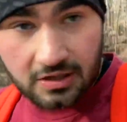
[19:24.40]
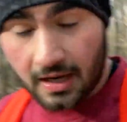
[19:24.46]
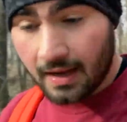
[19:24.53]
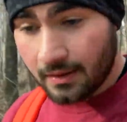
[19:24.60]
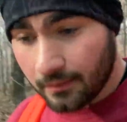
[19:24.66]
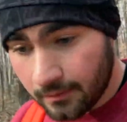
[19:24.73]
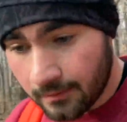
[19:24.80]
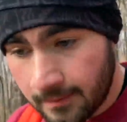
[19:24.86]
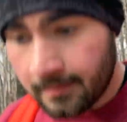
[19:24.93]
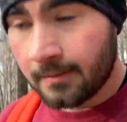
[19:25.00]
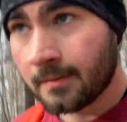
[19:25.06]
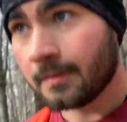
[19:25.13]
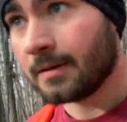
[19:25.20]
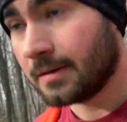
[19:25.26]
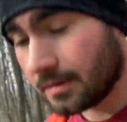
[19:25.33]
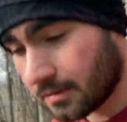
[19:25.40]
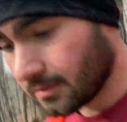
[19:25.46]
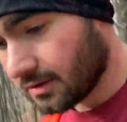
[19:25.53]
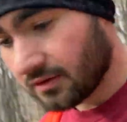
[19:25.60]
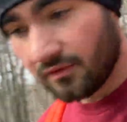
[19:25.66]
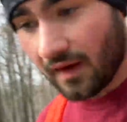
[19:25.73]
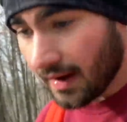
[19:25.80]
channel. You know,
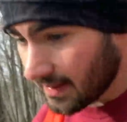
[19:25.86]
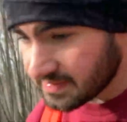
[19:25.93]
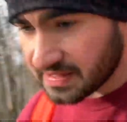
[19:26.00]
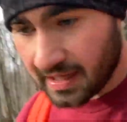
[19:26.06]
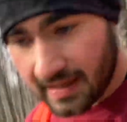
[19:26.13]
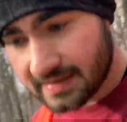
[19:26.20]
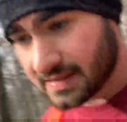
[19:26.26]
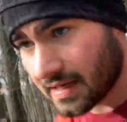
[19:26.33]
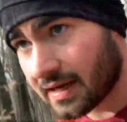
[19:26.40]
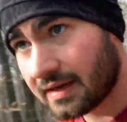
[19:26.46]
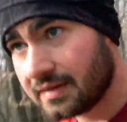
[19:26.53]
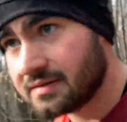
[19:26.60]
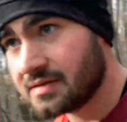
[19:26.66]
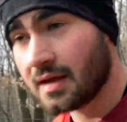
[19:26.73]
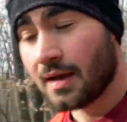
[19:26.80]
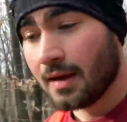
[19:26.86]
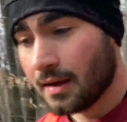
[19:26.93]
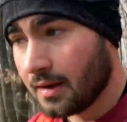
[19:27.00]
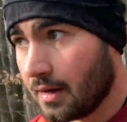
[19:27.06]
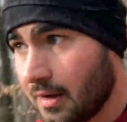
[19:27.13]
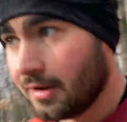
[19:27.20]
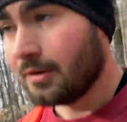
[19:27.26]
good vibes, high tides.
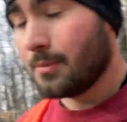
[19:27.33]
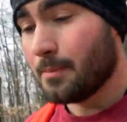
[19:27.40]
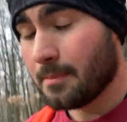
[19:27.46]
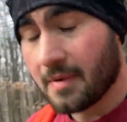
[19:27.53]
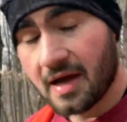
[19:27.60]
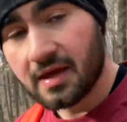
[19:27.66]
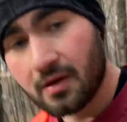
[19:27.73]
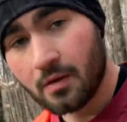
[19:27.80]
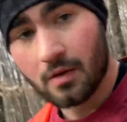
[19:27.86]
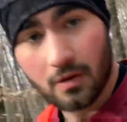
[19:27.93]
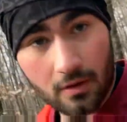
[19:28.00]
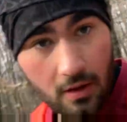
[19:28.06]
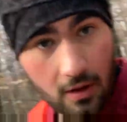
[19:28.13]
Might go